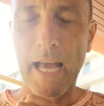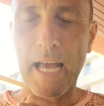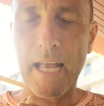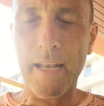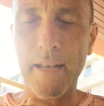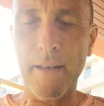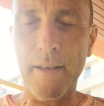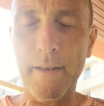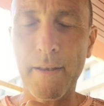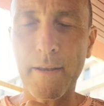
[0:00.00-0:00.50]

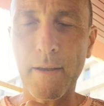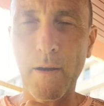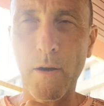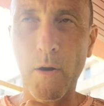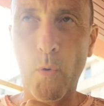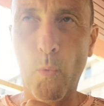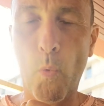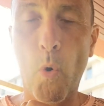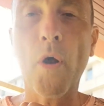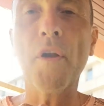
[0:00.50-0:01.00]
and
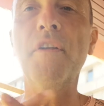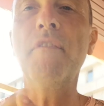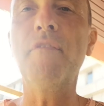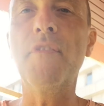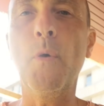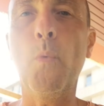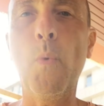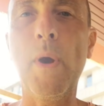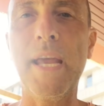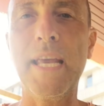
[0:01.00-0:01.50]
one of
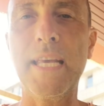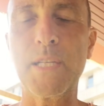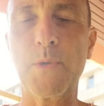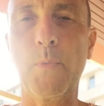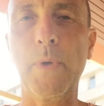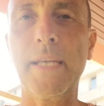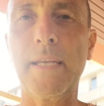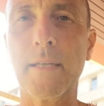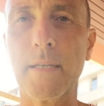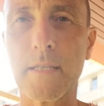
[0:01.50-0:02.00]
the ways
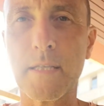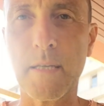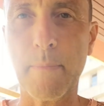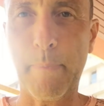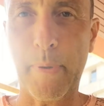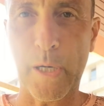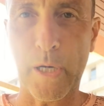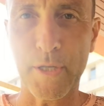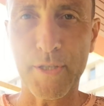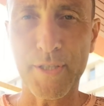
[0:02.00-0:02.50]
we can
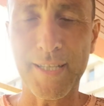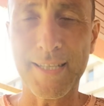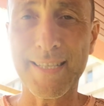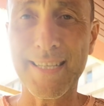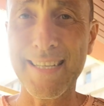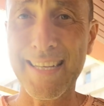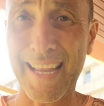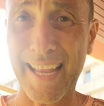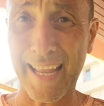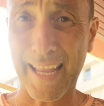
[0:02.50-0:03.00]
support her
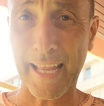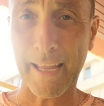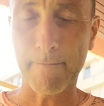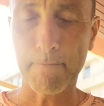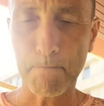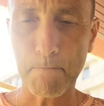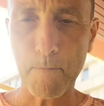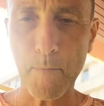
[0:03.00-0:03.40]
today,